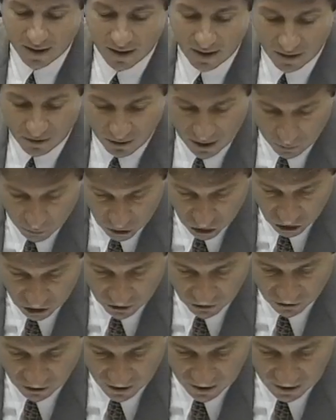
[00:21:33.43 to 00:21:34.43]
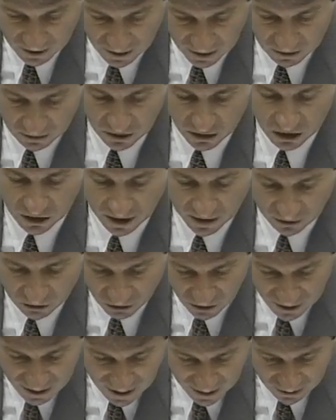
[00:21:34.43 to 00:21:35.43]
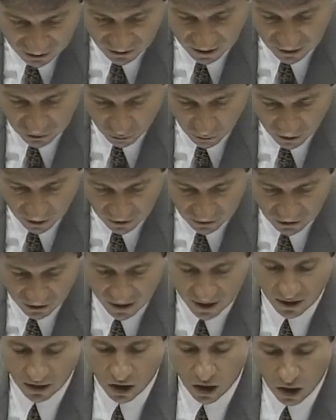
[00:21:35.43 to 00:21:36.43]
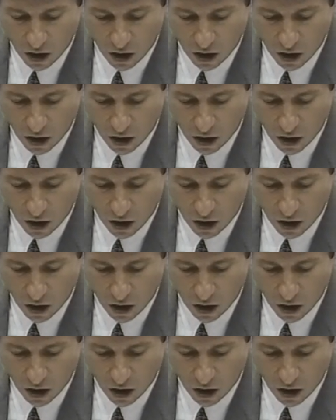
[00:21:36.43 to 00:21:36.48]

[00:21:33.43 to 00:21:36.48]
Is that what you just said in English? Answer, yes, that's what I said.